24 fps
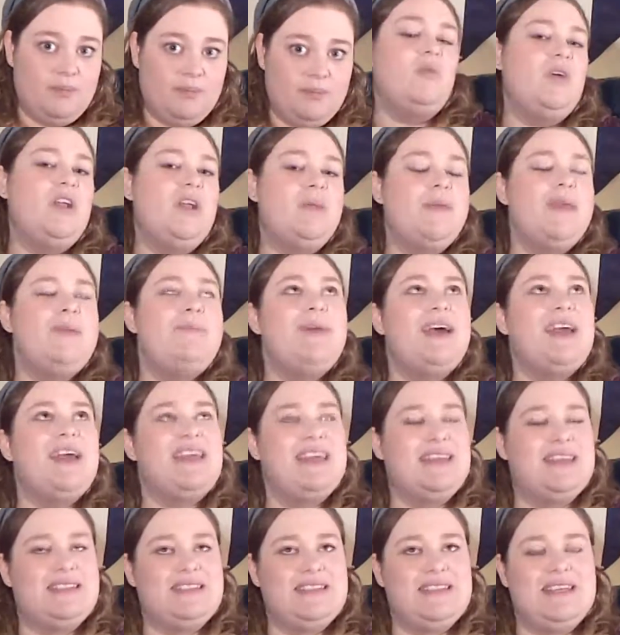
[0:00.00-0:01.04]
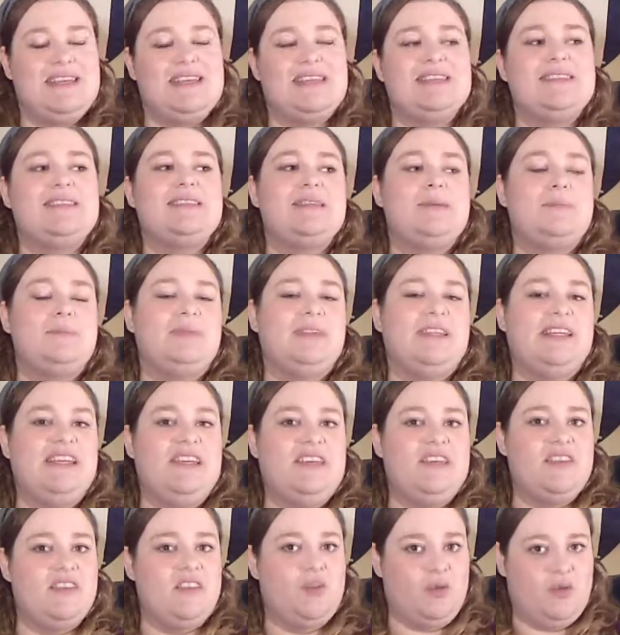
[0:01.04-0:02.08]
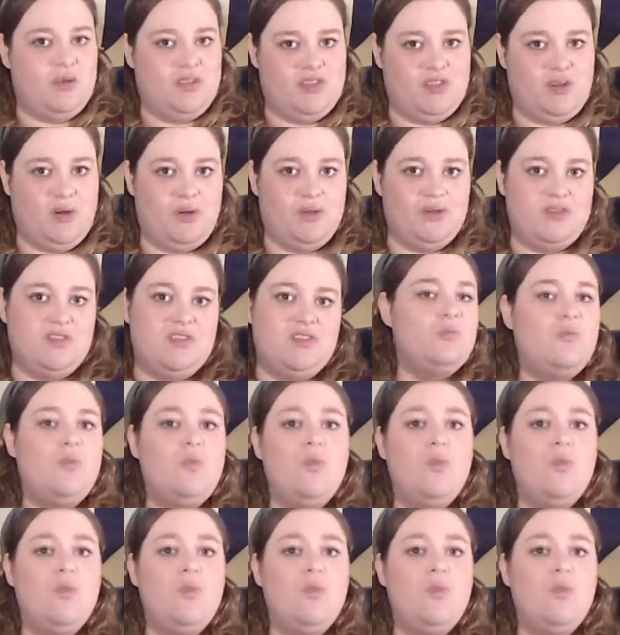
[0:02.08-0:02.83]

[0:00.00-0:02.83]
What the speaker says: What I mean by ending is simply the results.